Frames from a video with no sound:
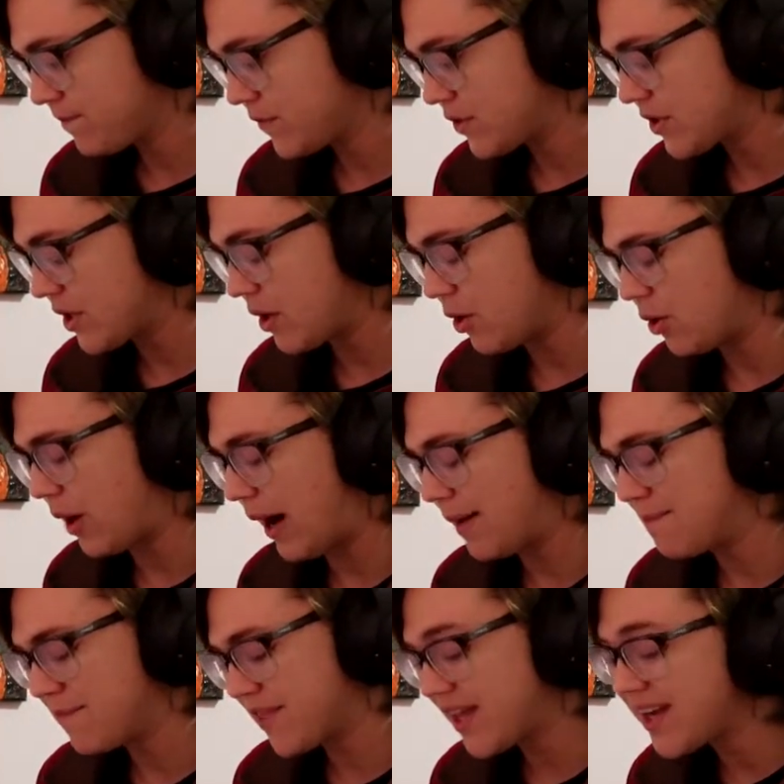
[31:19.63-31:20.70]
So
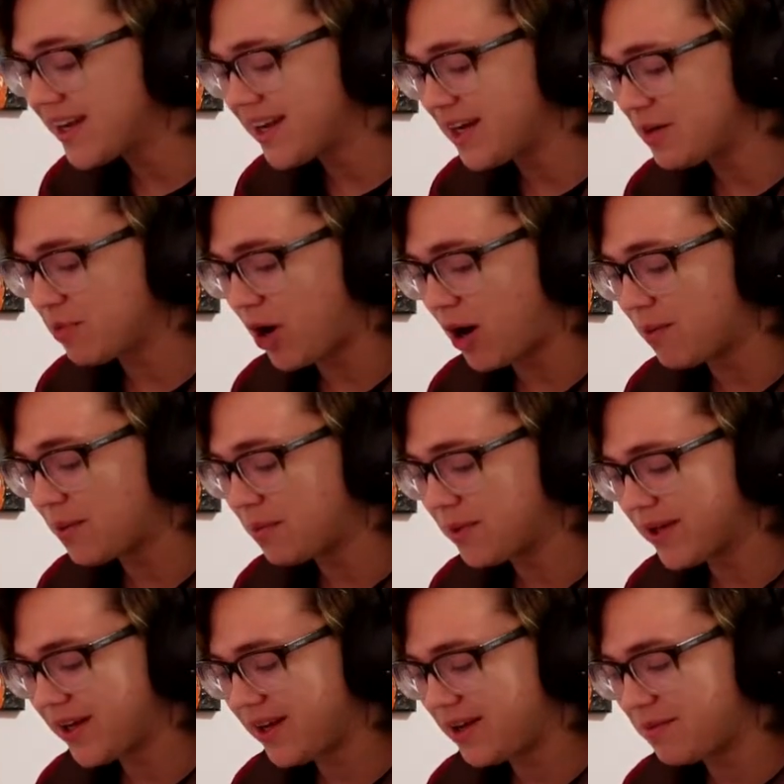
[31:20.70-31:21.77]
I'm thinking
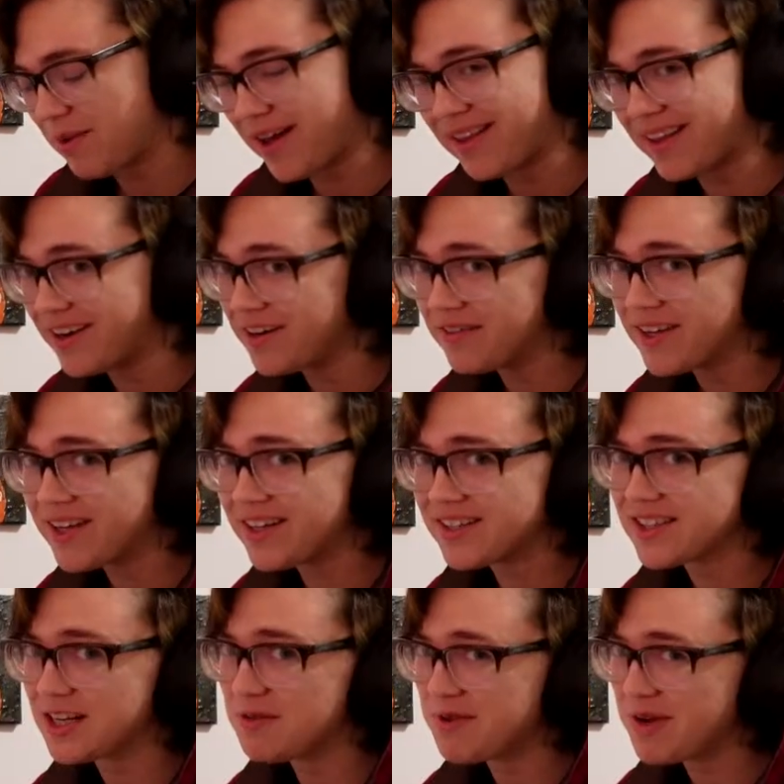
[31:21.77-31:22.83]
probably by the end of it,
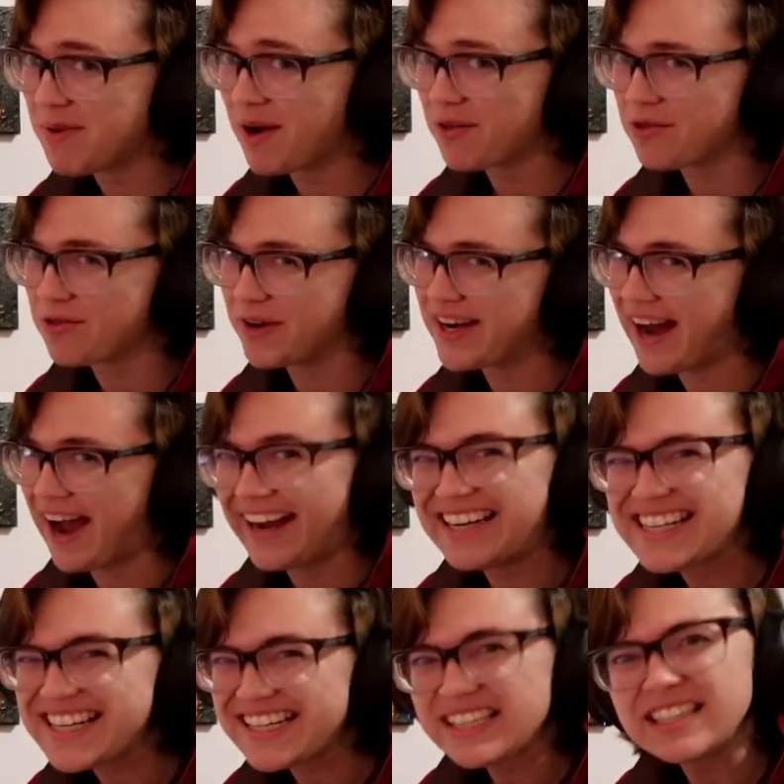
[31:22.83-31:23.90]
it's going to be about
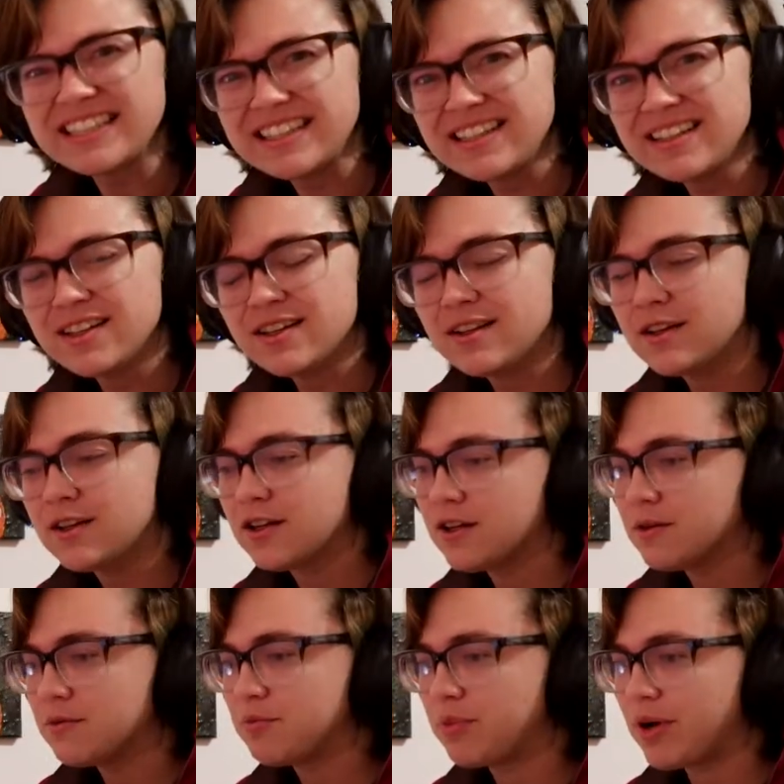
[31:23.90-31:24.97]
390.
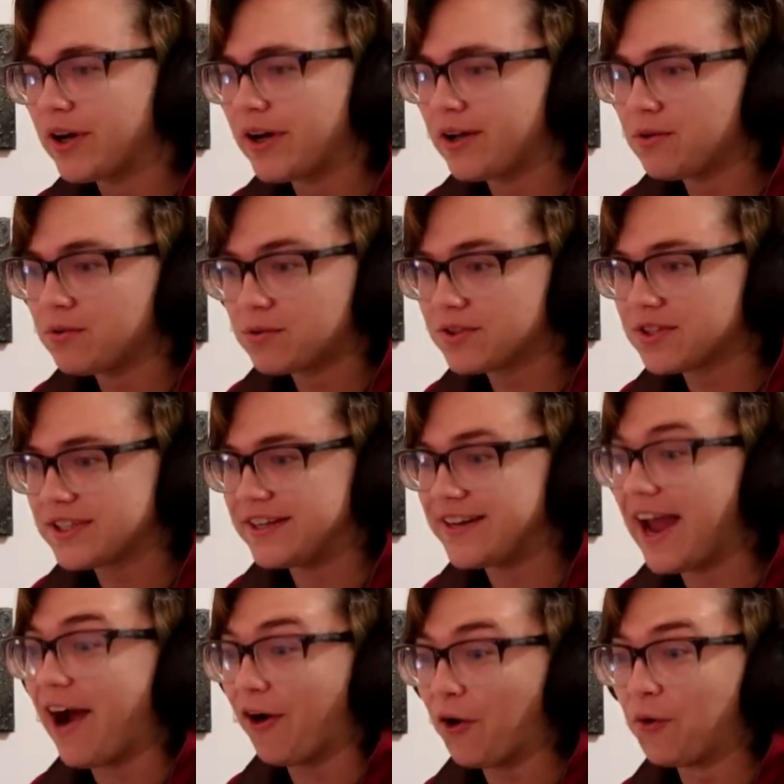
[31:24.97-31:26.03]
But we'll see.
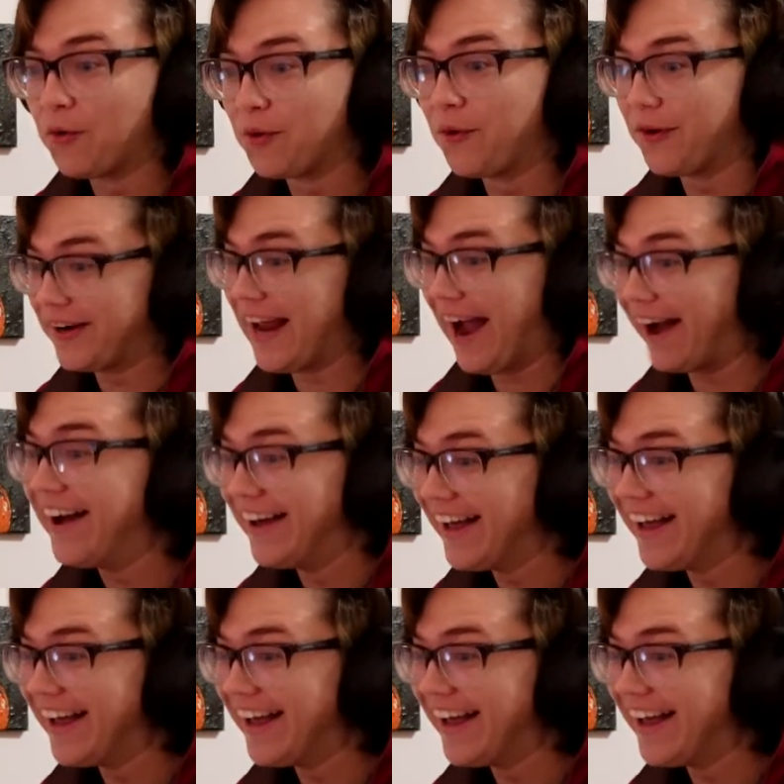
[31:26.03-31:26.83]
Yeah. Oh Lord. Yeah.